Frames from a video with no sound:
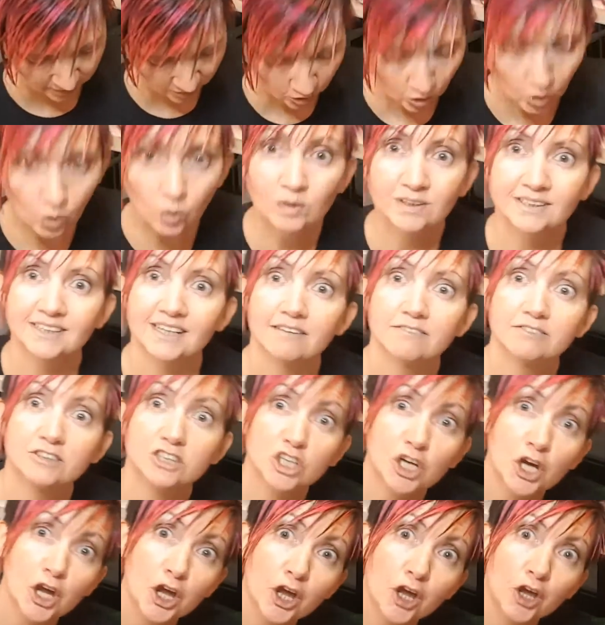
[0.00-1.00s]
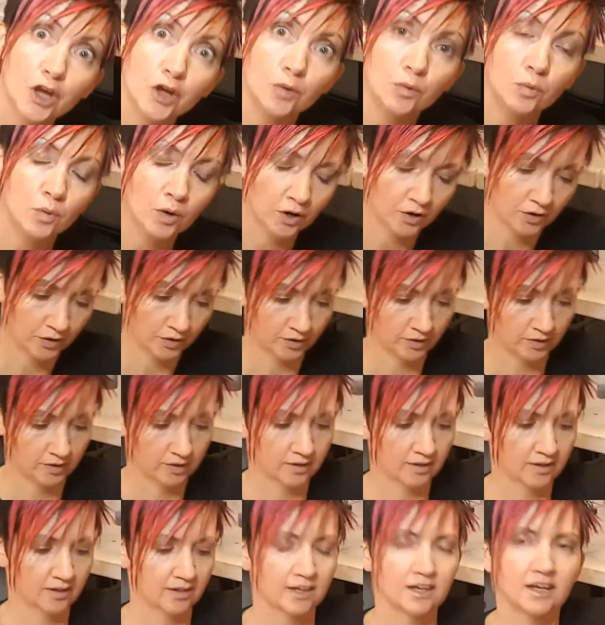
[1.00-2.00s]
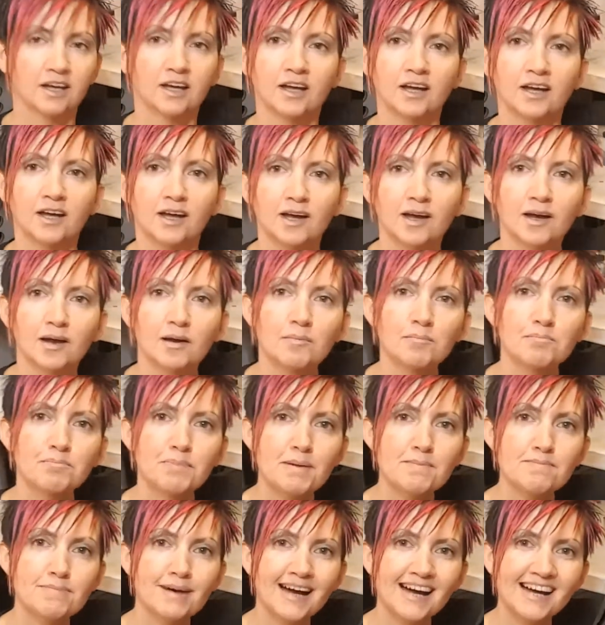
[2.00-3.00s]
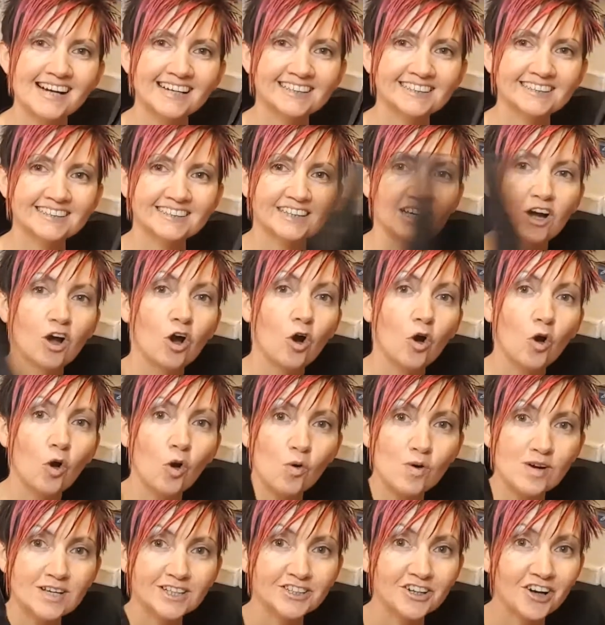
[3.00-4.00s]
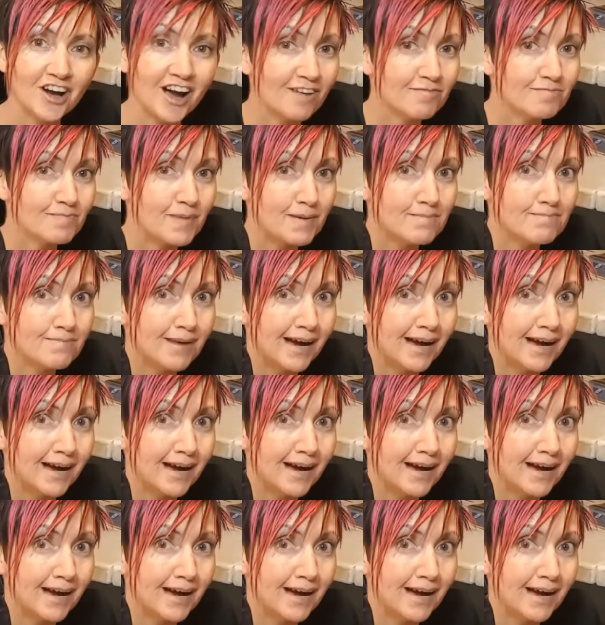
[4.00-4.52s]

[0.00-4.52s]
Always have 2. Bin bags. Always got to have bin